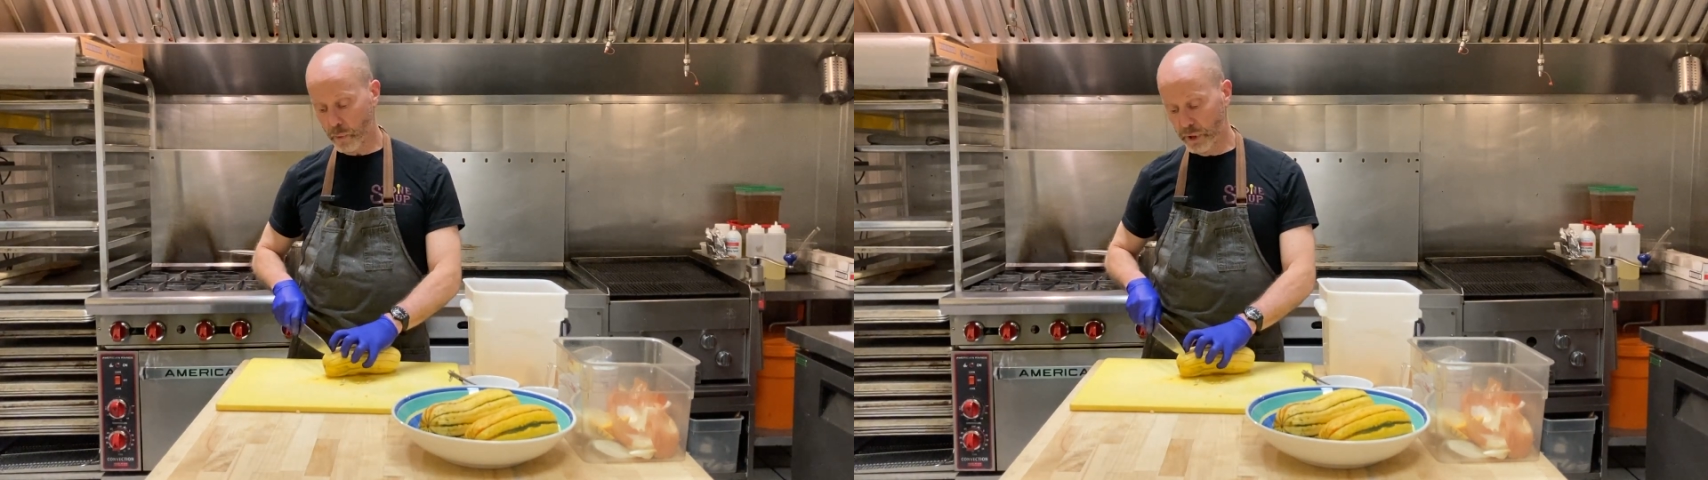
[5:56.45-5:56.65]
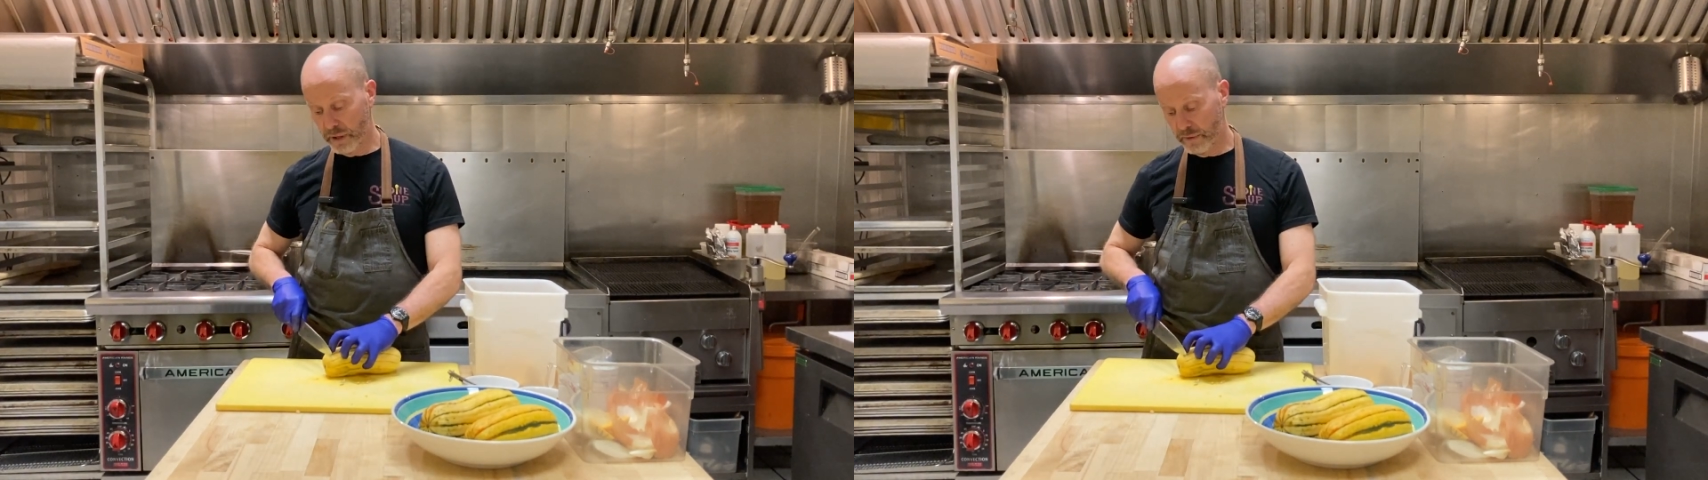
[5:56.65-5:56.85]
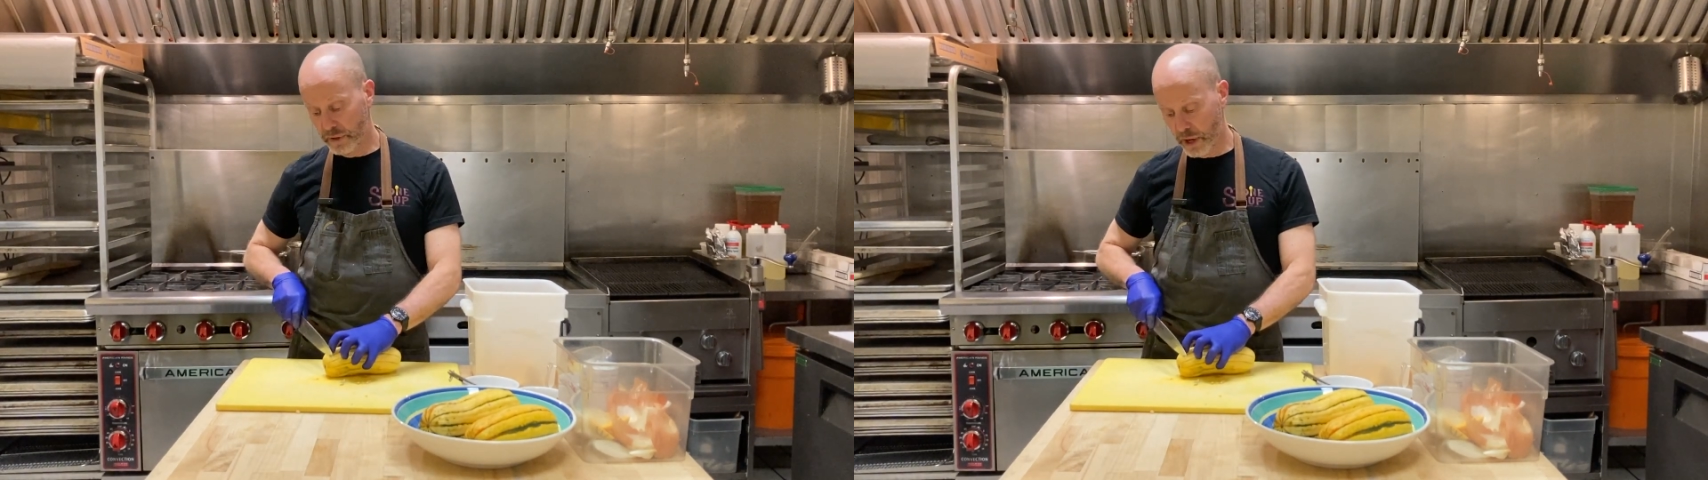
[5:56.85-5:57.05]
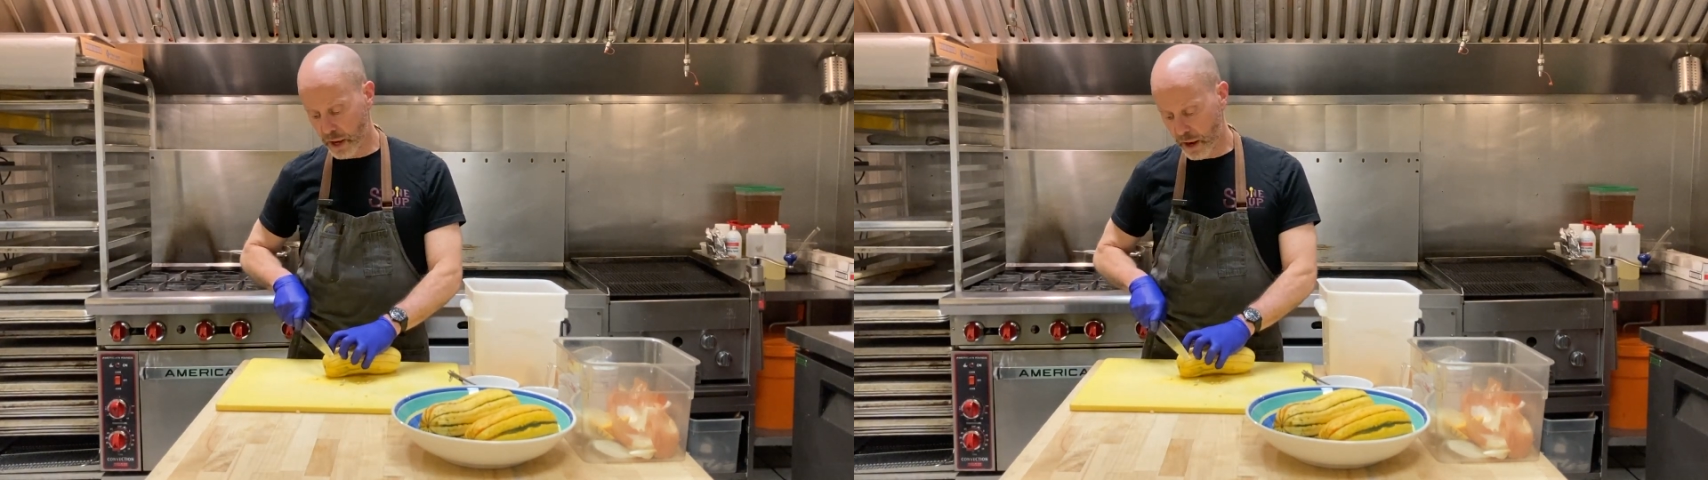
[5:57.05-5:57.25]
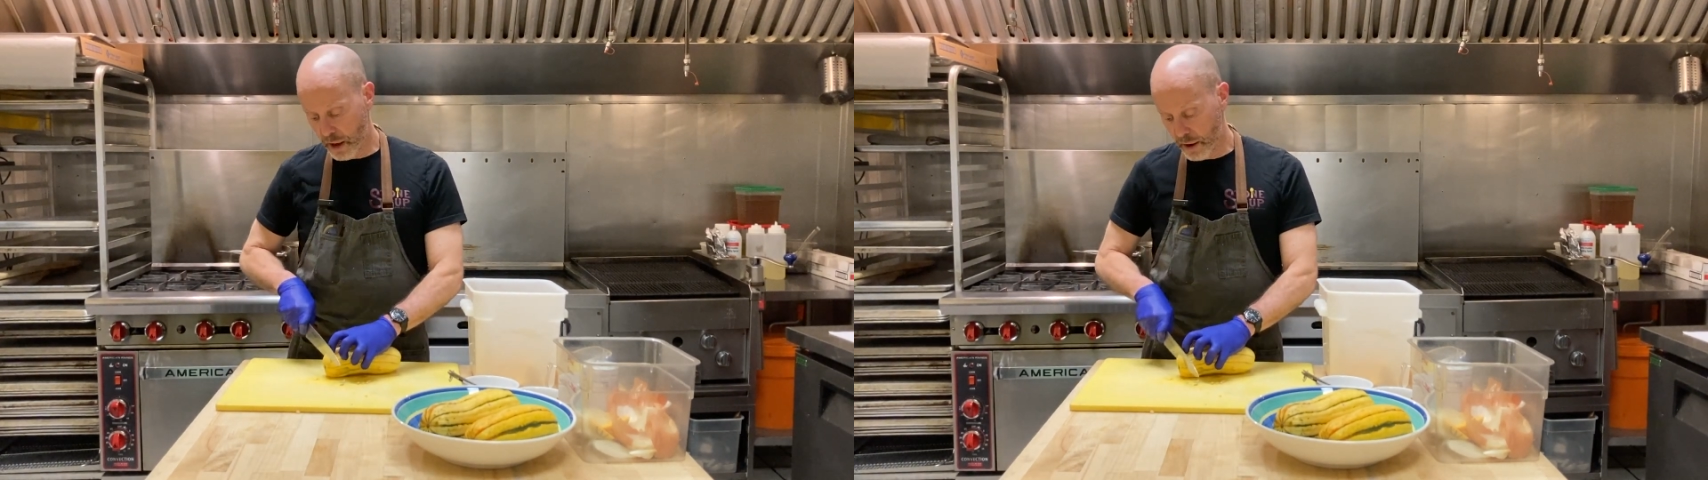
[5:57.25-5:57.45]
we've
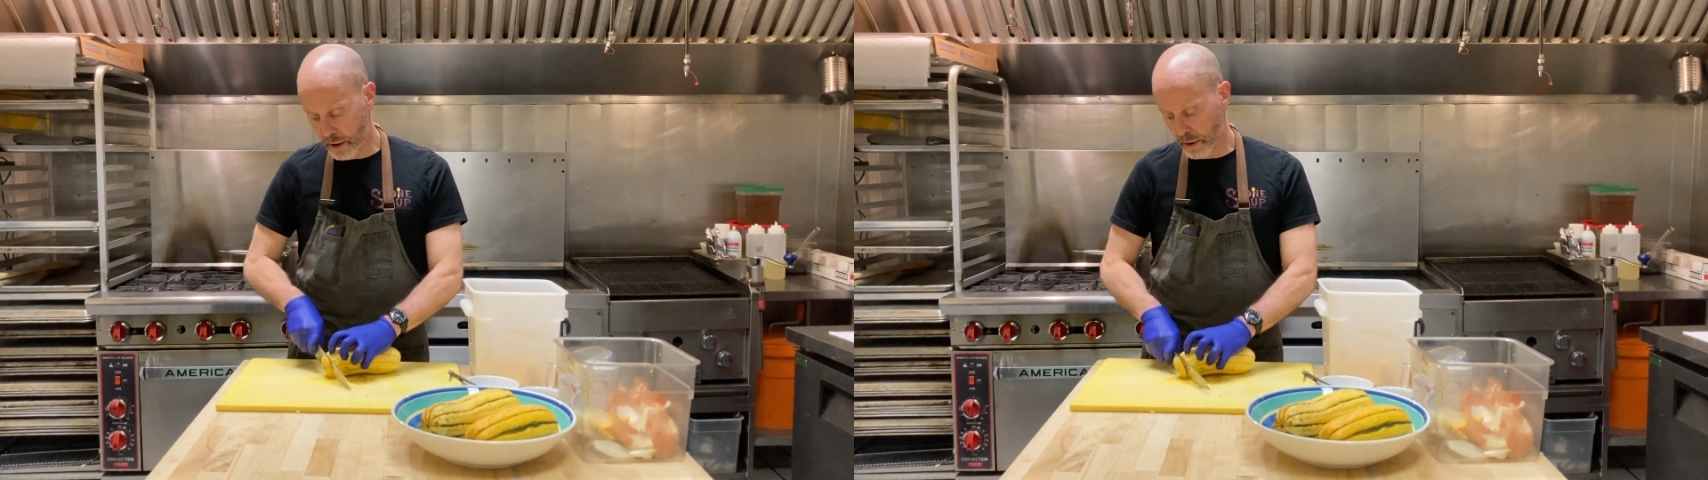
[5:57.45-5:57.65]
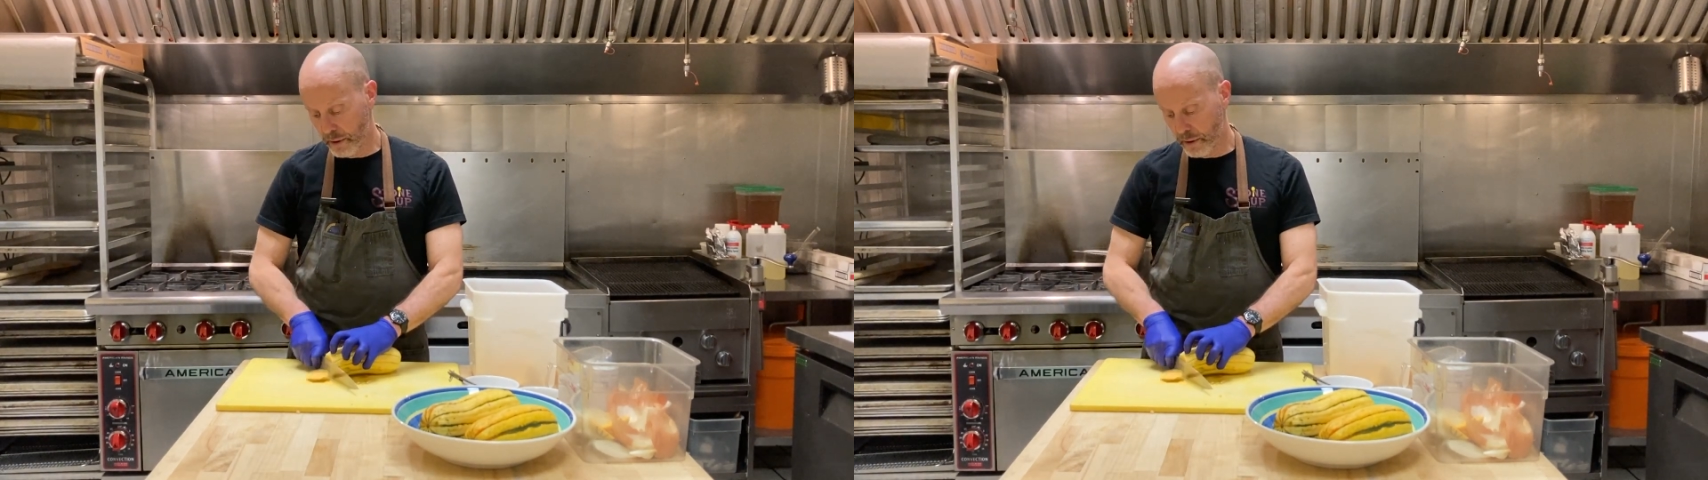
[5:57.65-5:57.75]
done